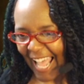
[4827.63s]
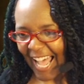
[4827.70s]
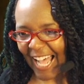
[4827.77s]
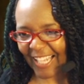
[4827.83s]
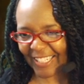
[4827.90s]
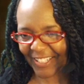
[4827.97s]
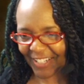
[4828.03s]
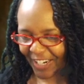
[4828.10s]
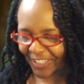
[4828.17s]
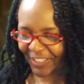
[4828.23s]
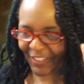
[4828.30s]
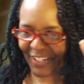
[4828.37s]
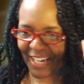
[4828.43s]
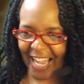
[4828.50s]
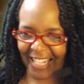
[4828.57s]
I'll talk to
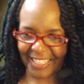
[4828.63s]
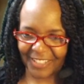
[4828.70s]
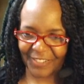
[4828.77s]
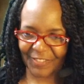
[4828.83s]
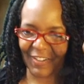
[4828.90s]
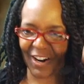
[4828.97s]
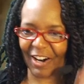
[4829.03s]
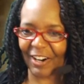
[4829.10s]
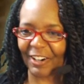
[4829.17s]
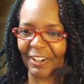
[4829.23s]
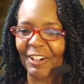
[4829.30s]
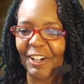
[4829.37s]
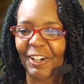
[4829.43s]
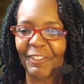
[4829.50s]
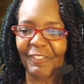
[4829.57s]
you guys tomorrow.
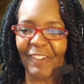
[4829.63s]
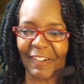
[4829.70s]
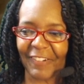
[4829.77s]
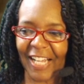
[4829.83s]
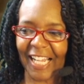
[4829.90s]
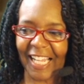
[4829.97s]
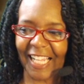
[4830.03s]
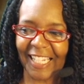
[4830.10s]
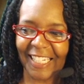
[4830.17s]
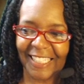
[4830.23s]
Bye bye.